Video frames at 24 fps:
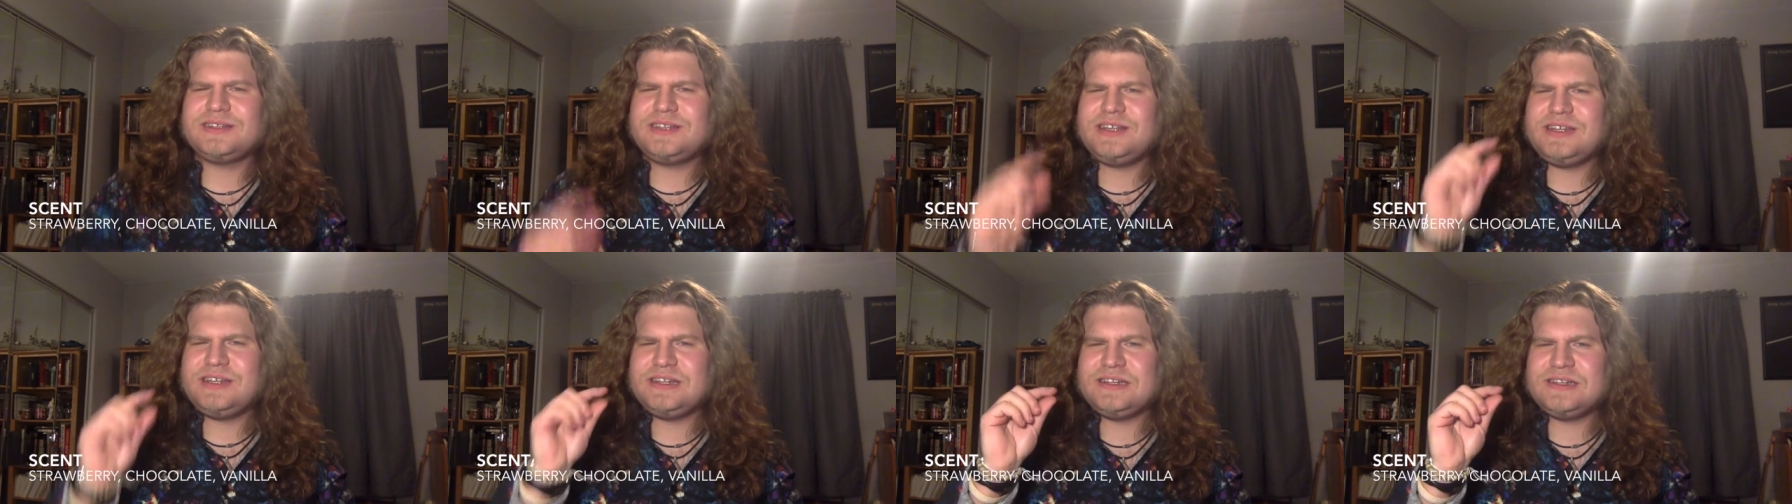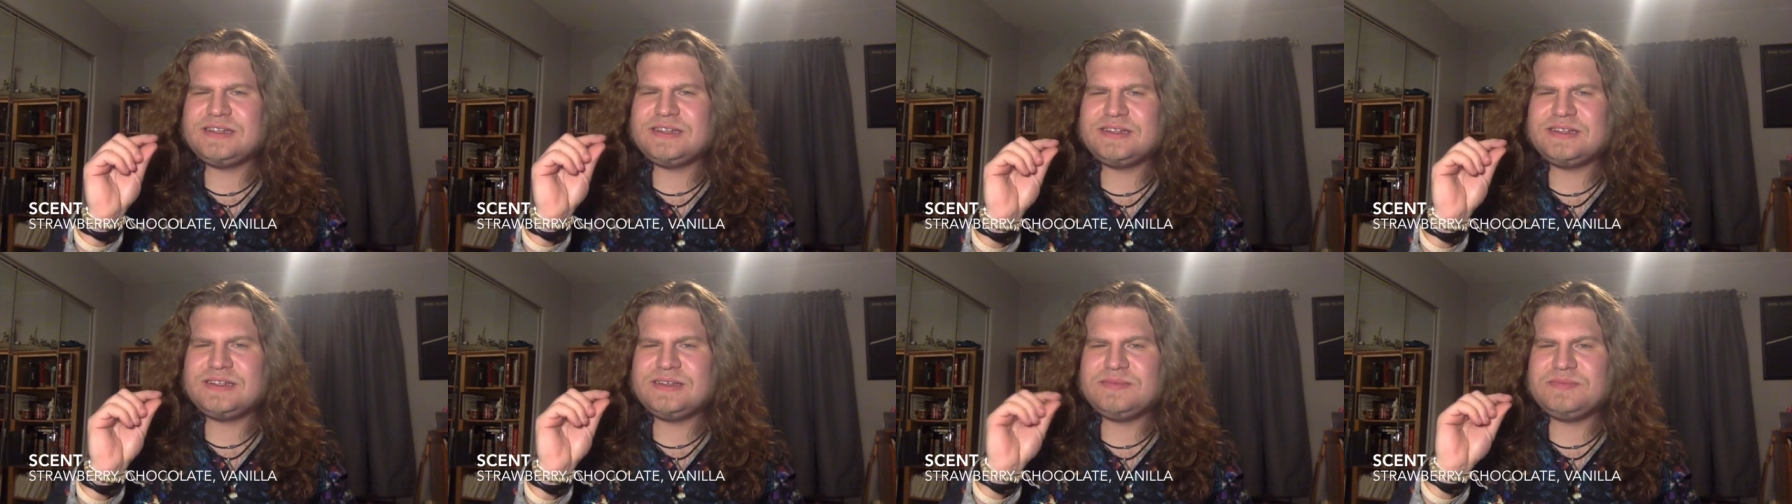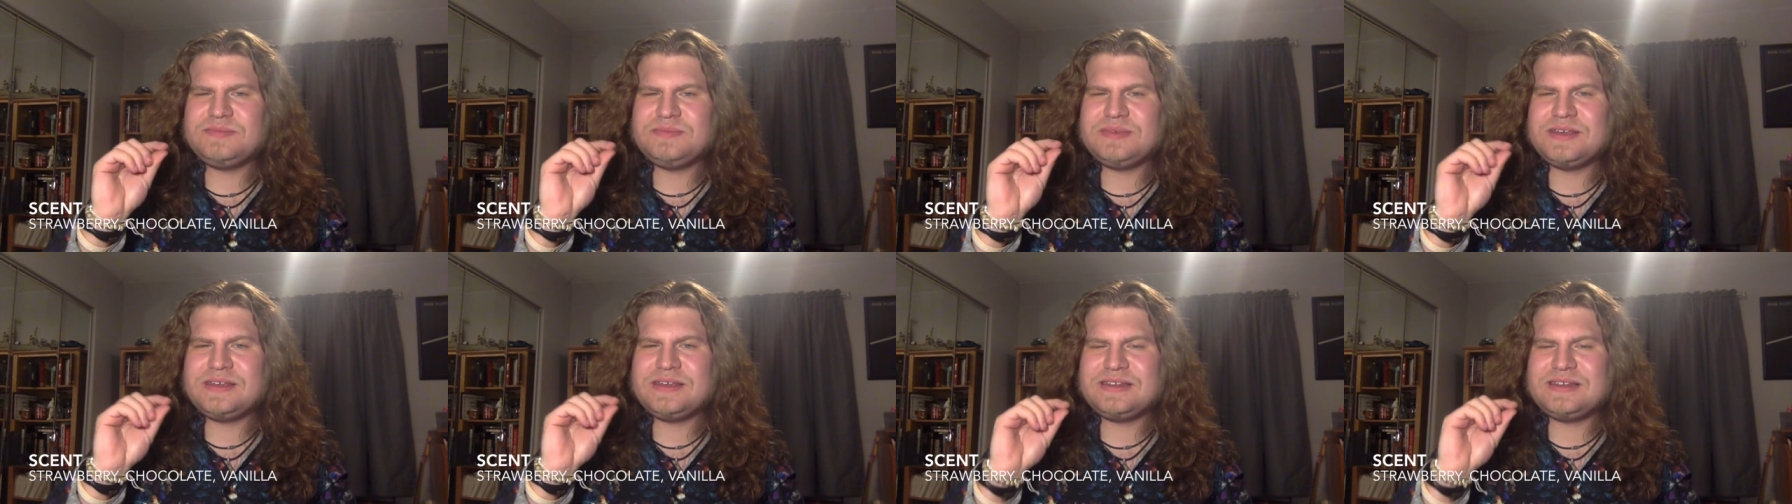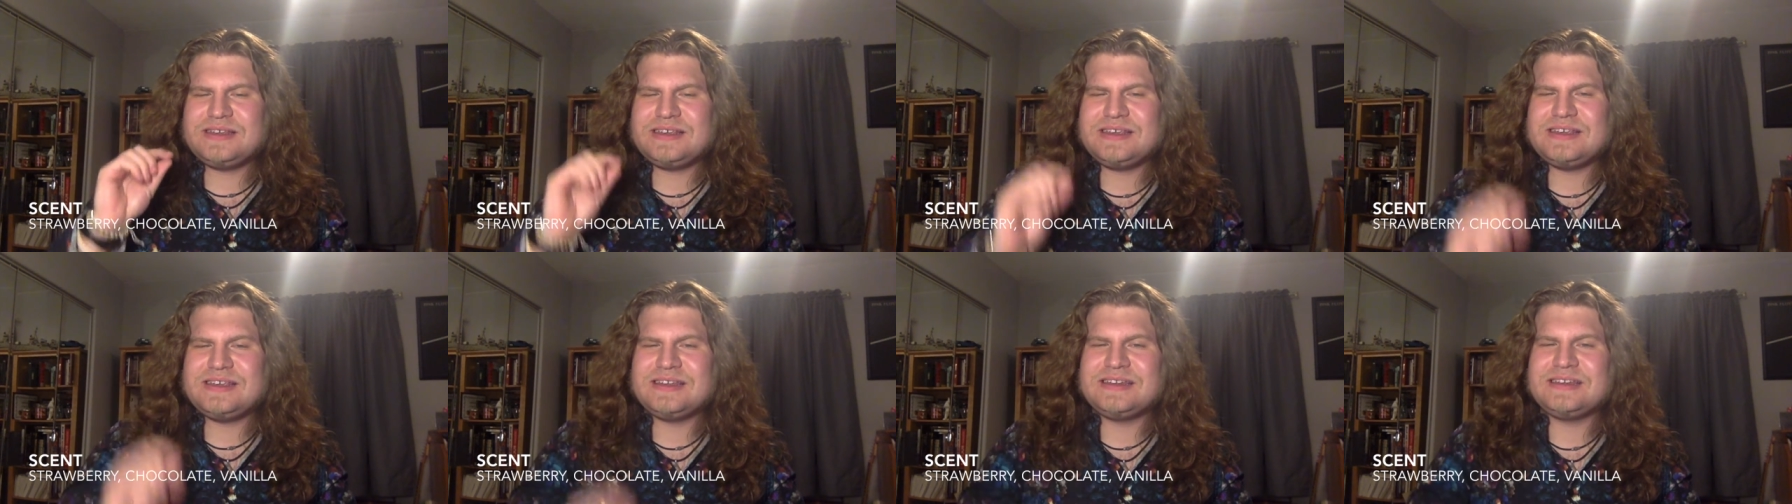teensy bit
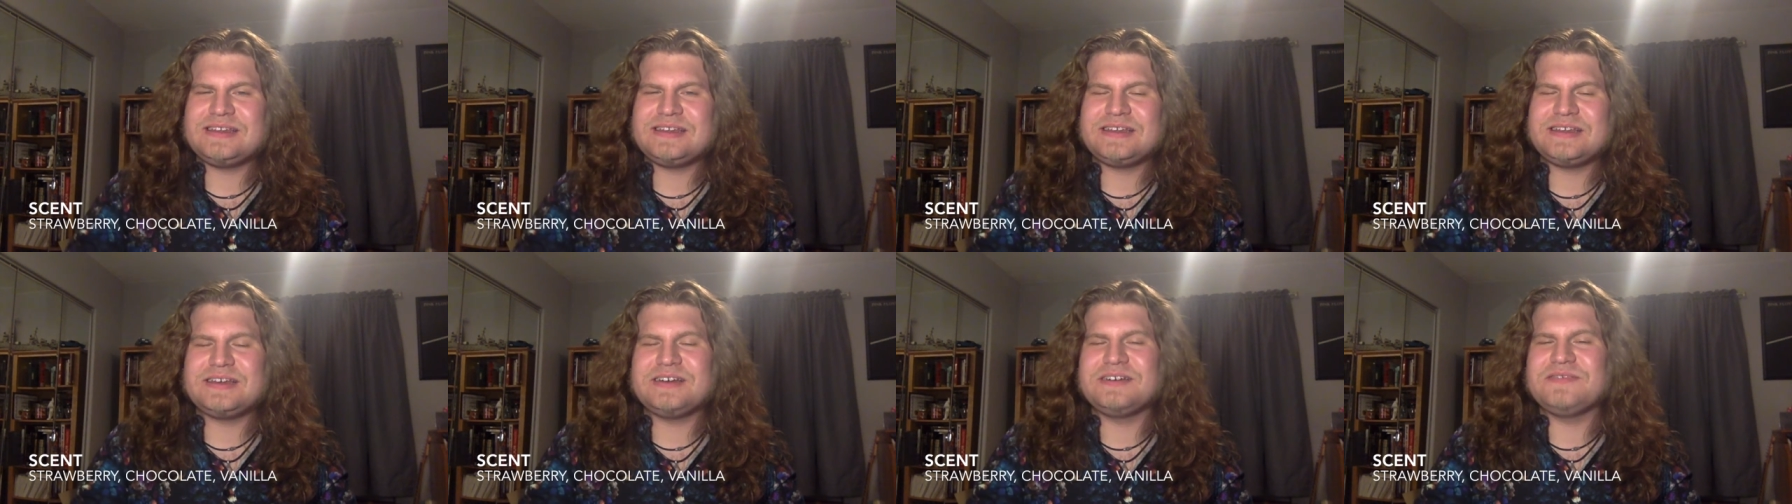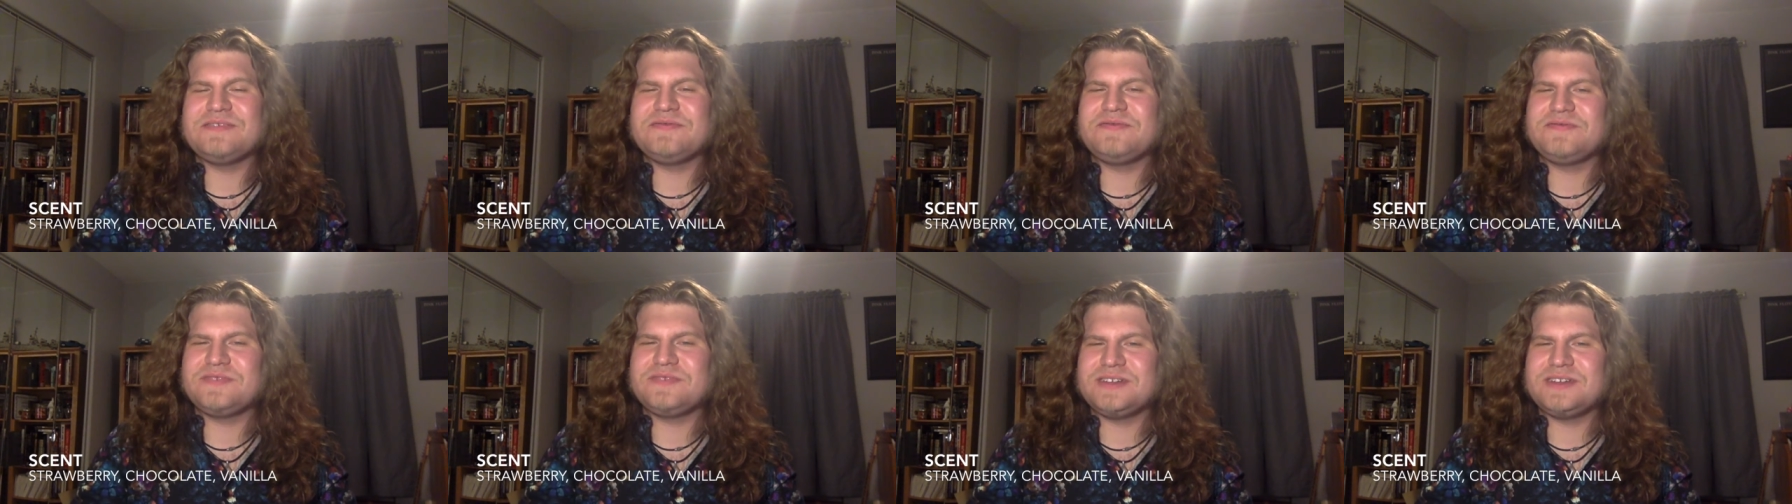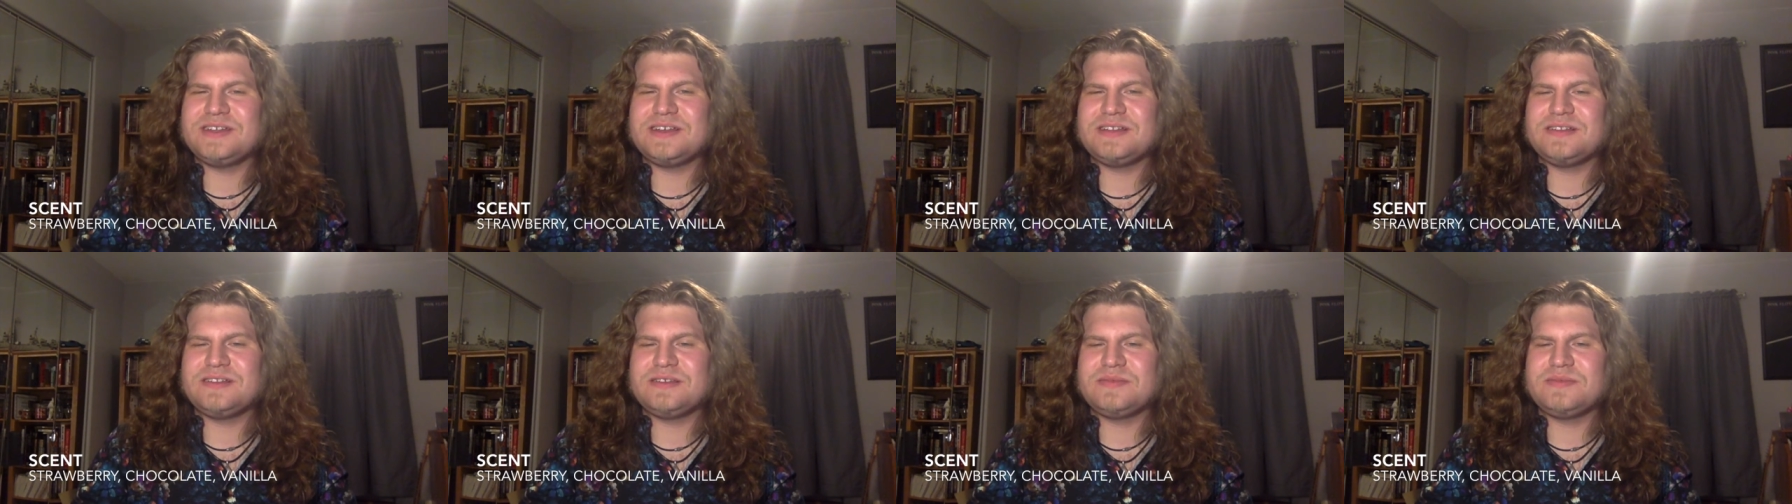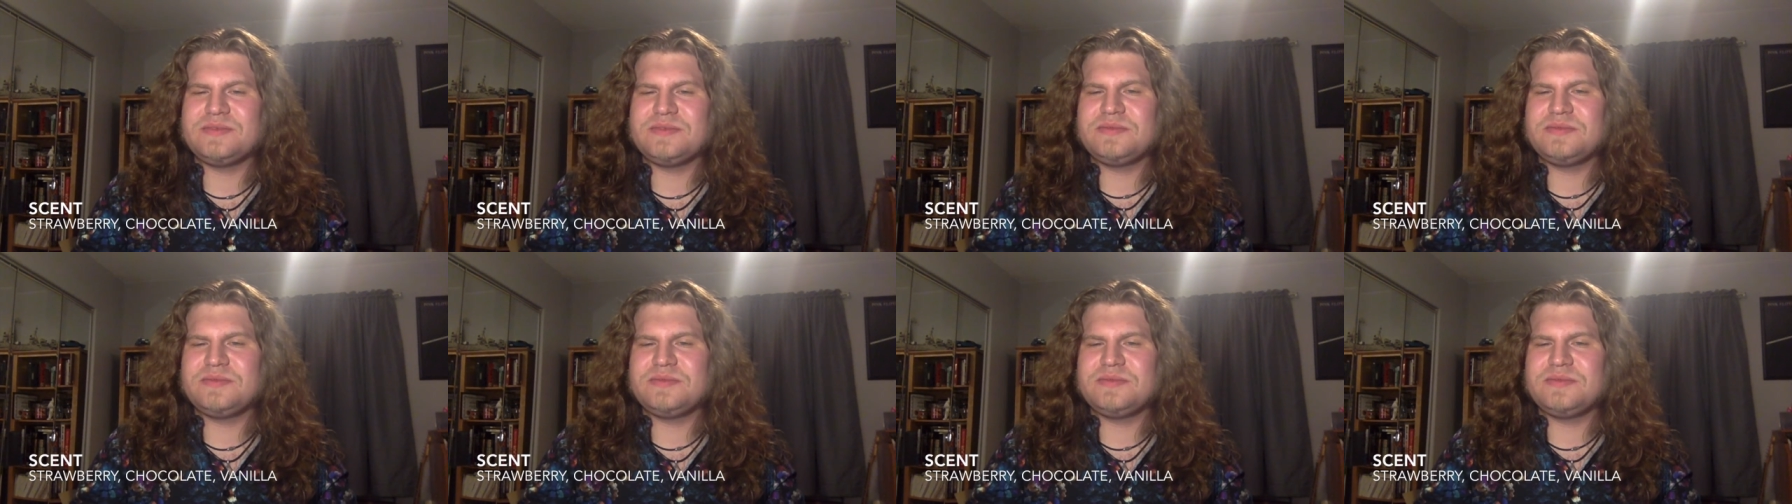hint of vanilla,